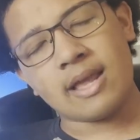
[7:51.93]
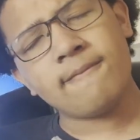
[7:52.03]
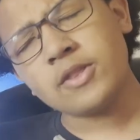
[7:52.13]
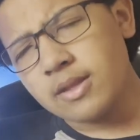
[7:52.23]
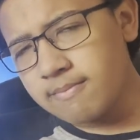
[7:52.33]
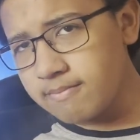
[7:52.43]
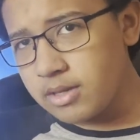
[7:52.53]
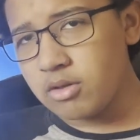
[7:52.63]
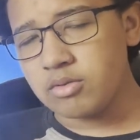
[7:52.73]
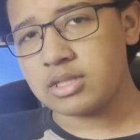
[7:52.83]
Even the
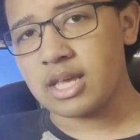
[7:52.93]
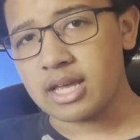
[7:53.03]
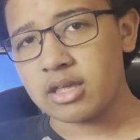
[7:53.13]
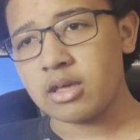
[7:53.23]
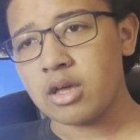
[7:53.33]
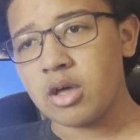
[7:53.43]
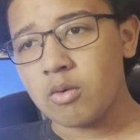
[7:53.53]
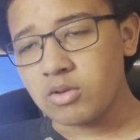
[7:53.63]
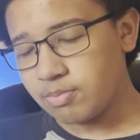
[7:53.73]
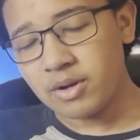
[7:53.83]
music
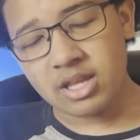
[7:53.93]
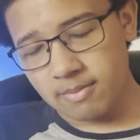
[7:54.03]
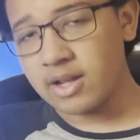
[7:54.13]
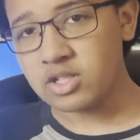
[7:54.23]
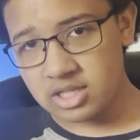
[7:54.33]
was pretty much the